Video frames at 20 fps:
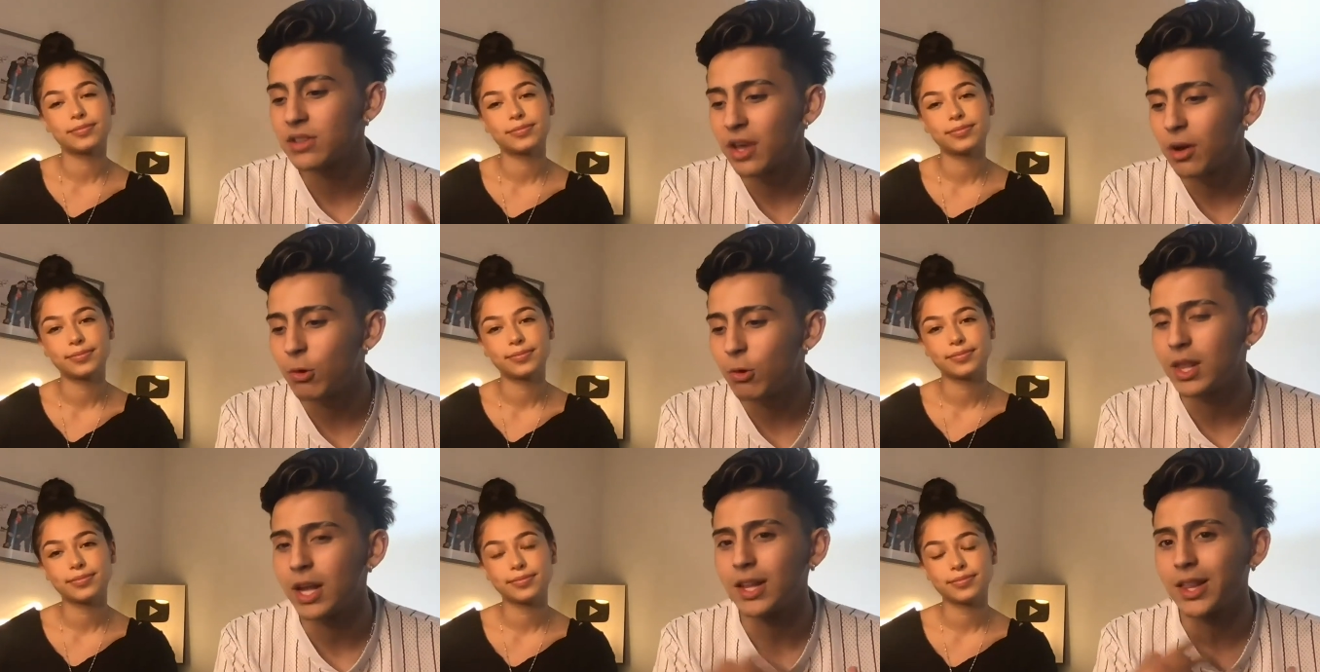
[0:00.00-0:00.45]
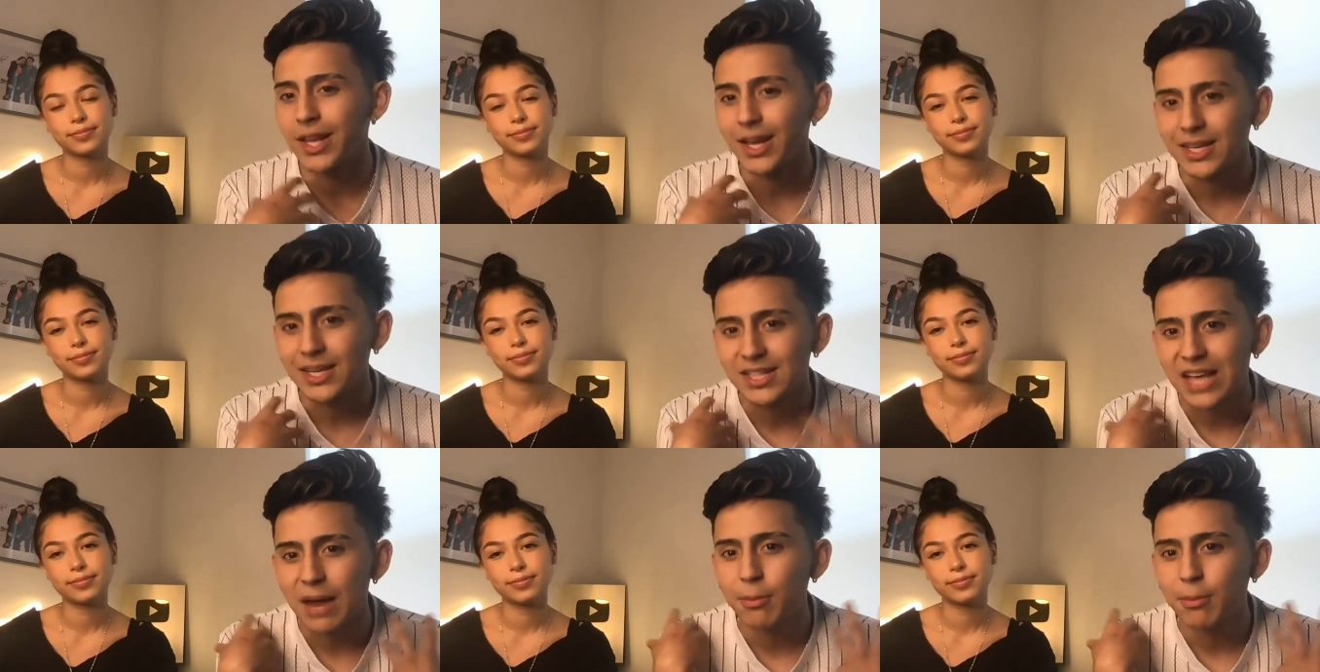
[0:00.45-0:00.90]
Speaker 1: like one like the
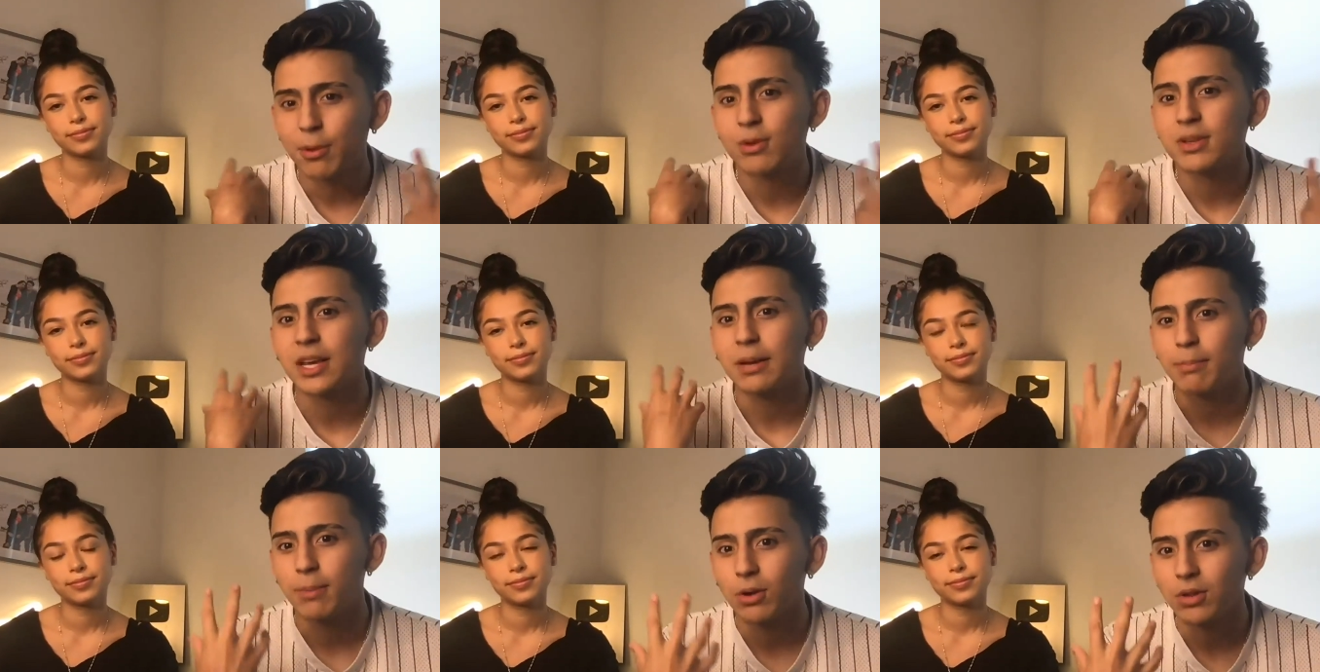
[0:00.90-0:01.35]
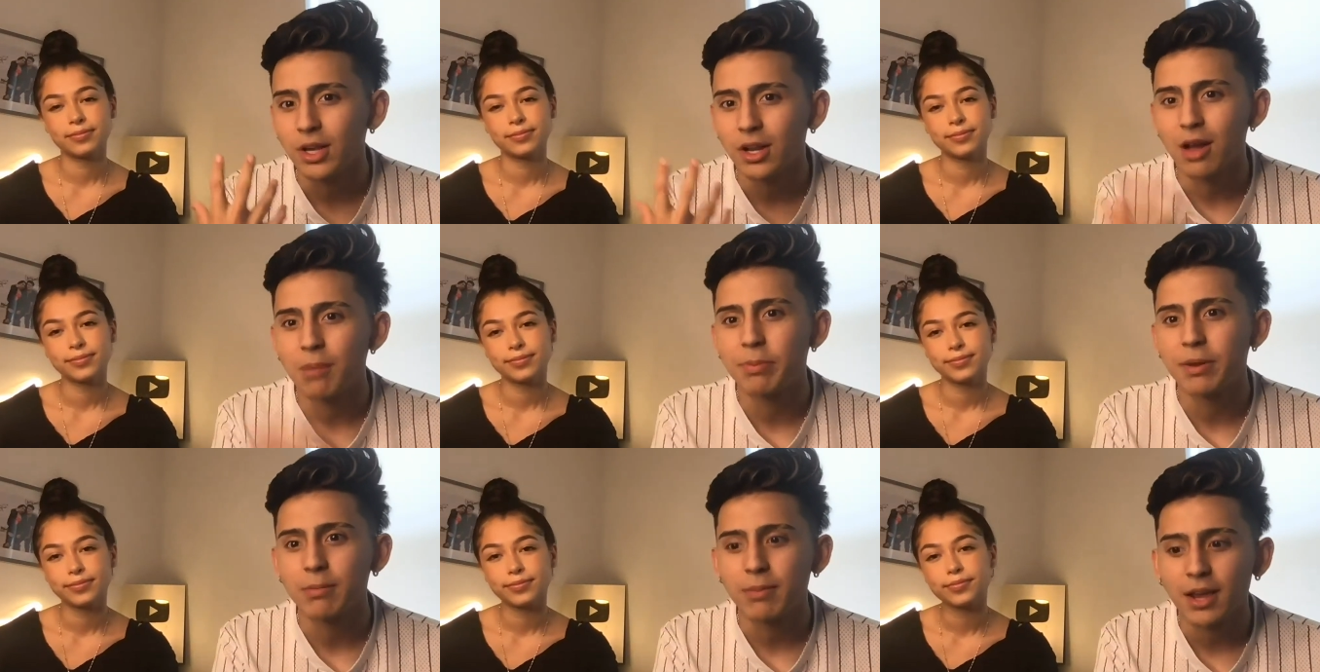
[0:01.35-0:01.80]
excitement was like building
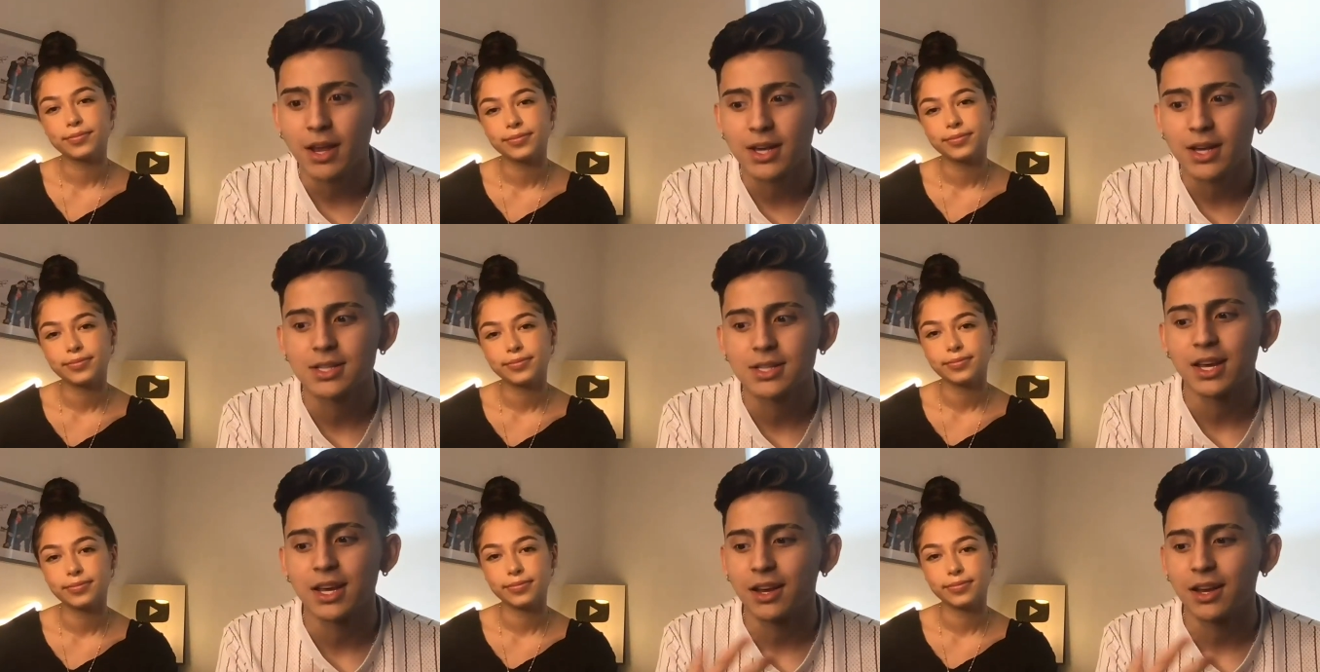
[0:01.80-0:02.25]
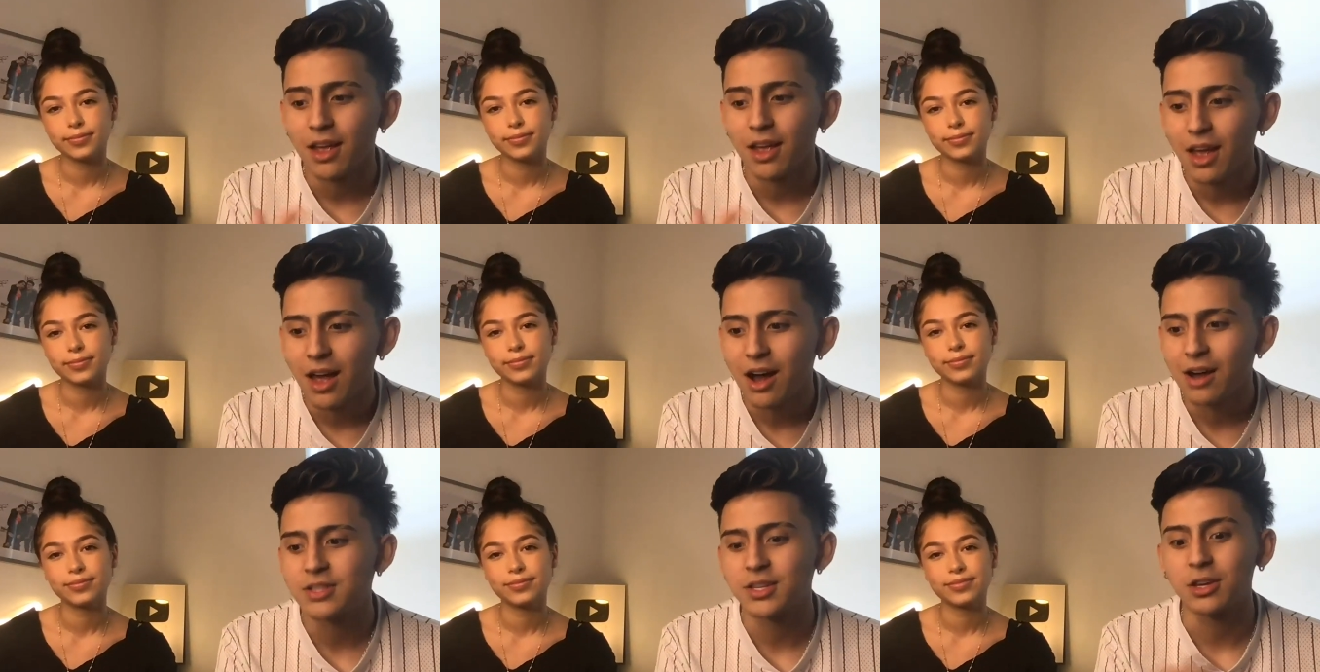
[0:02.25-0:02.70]
up in me because like
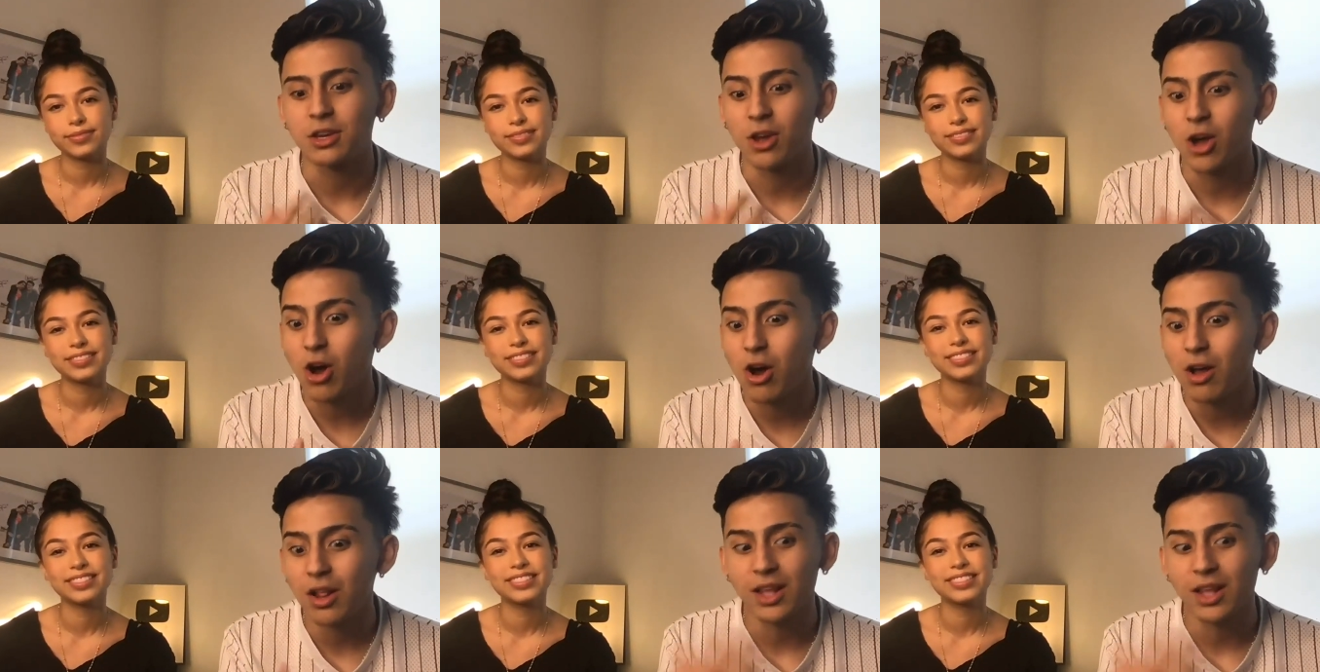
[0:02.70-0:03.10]
I was like, yo,